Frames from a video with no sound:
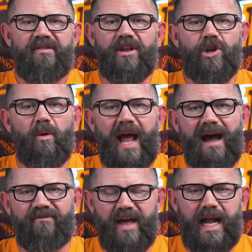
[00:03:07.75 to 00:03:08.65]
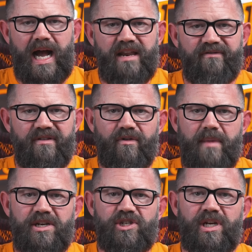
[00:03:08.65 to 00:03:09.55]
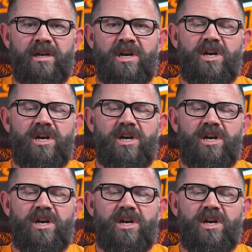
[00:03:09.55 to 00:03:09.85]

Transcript: they don't have that kind of information.